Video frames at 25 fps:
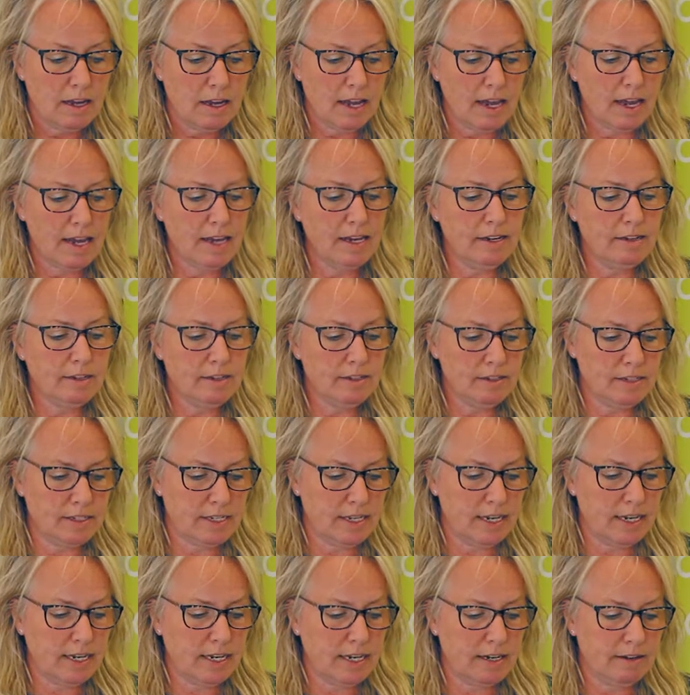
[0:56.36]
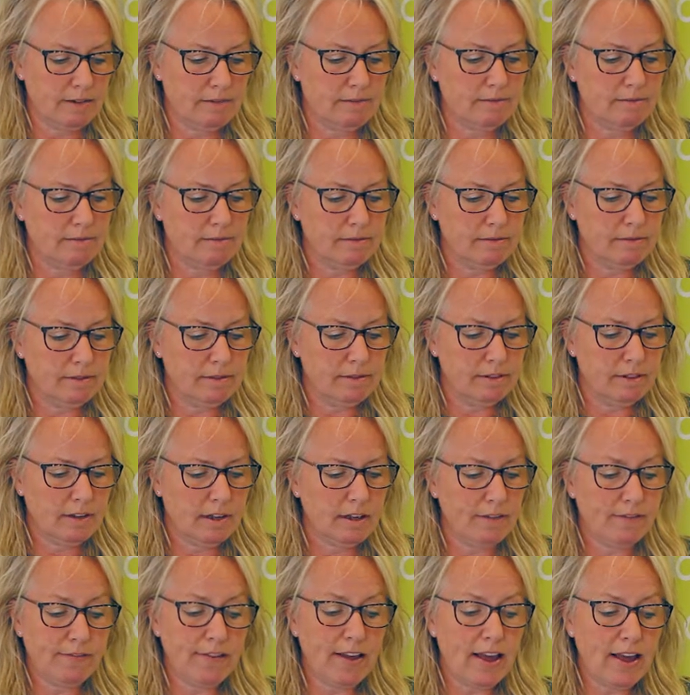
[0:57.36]
A to C.
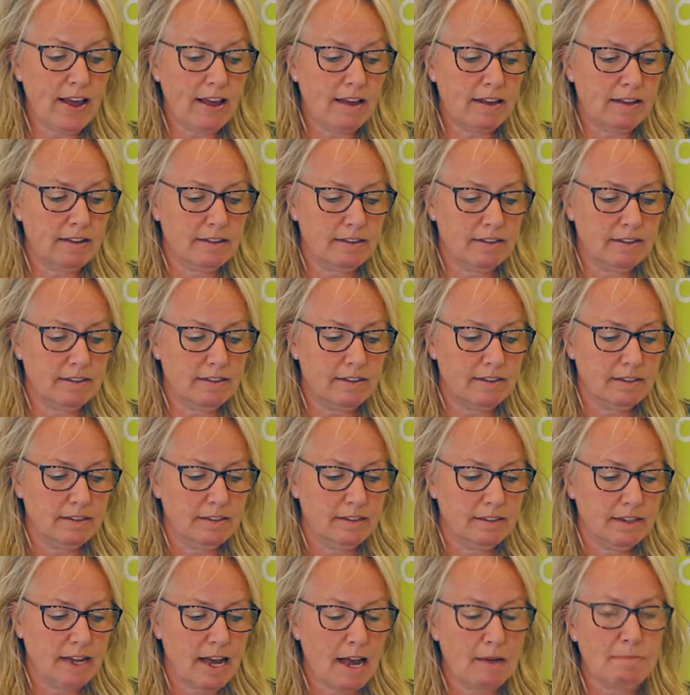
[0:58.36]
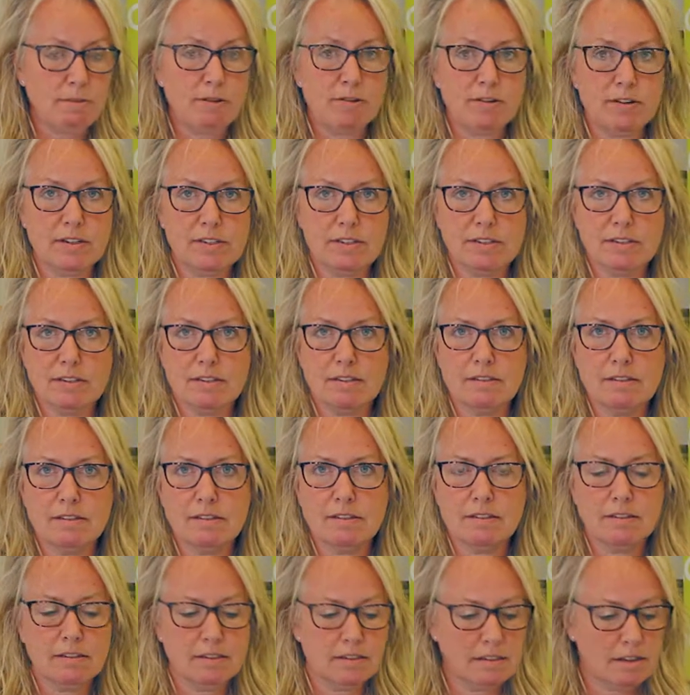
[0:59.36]
Affair. Amorous.
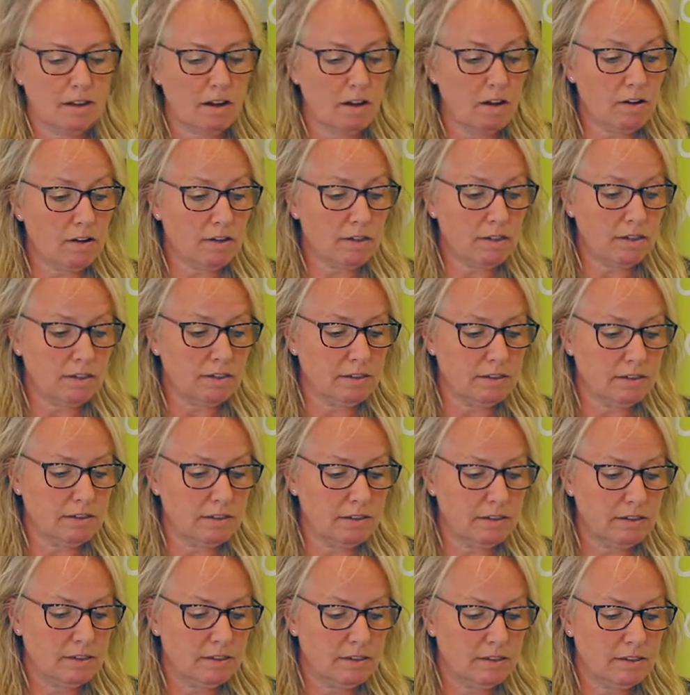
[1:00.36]
Ardent.